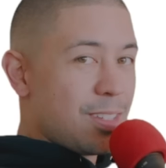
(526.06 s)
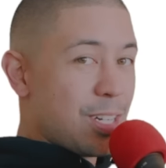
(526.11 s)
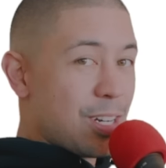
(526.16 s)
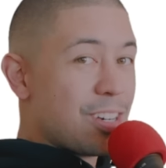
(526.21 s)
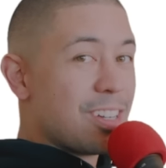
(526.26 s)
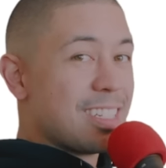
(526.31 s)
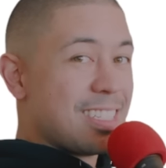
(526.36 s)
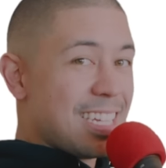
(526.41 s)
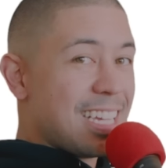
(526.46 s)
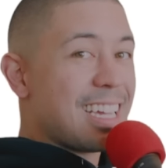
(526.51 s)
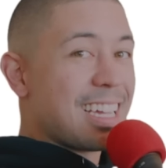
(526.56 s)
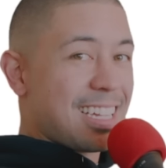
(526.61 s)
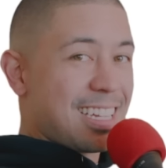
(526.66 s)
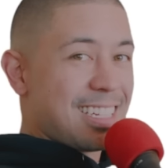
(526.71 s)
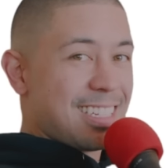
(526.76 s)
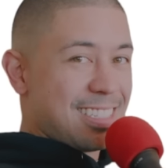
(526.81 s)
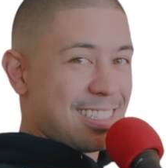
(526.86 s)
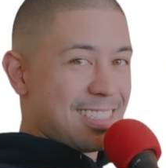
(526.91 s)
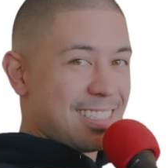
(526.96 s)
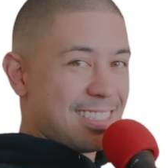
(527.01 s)
You're a
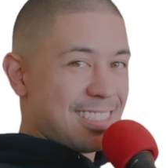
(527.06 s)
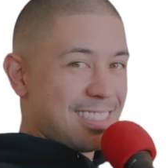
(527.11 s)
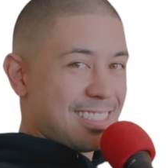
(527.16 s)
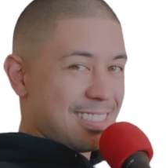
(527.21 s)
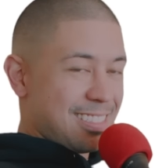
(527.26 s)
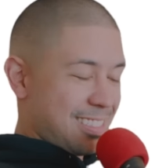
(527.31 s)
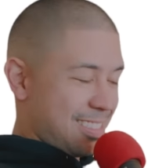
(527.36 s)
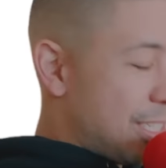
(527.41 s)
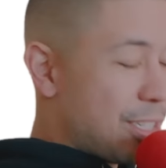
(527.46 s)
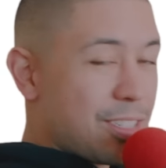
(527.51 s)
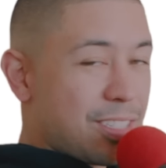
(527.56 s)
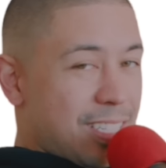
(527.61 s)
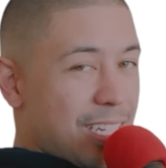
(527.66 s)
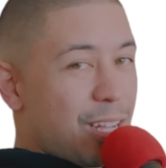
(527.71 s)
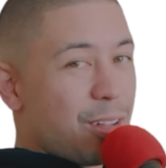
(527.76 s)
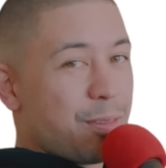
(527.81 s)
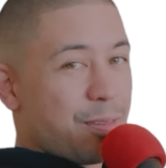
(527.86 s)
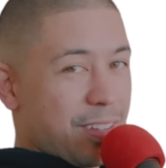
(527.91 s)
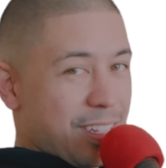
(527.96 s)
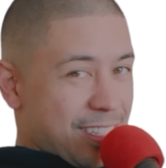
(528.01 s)
dick. You're
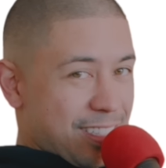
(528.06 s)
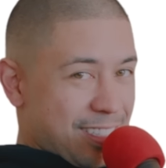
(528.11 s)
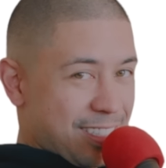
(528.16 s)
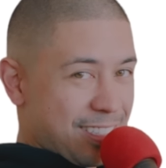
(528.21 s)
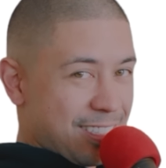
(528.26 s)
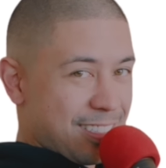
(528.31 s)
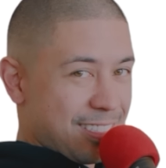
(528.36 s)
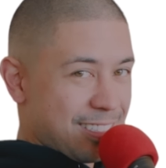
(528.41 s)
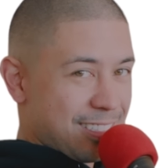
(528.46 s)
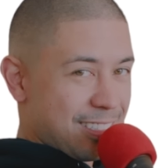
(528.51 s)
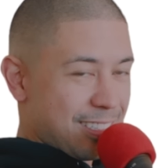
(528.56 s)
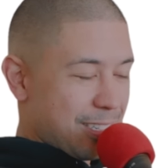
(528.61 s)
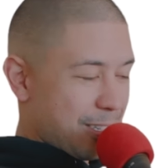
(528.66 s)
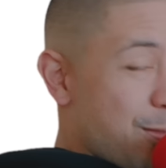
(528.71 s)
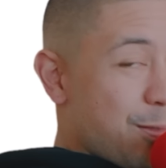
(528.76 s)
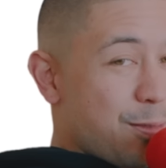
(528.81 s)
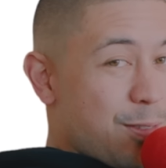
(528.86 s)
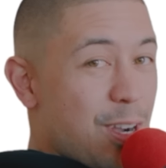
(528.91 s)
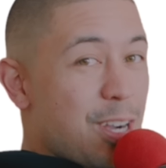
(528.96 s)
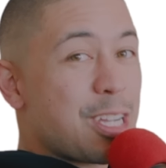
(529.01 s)
selfish. Fuck
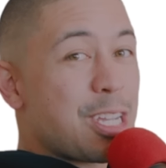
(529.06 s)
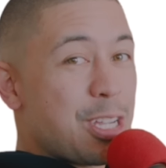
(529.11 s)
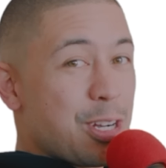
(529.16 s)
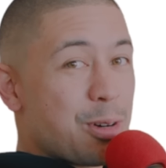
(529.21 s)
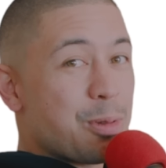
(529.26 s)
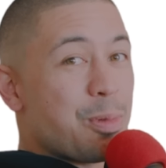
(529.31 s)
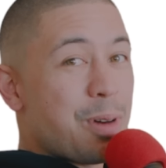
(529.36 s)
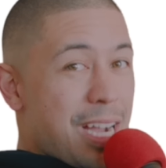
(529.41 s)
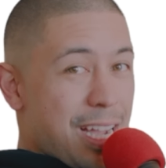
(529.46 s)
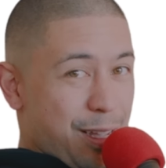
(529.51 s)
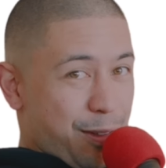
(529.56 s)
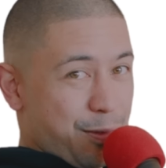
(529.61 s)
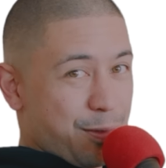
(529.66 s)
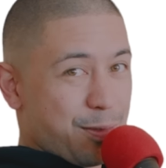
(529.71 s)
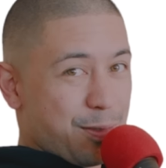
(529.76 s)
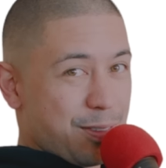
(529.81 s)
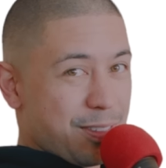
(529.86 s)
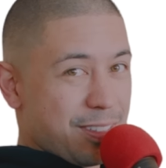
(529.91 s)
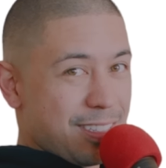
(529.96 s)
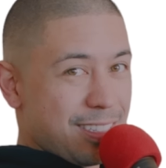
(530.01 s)
your
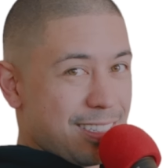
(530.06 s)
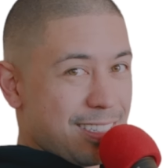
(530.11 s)
wife.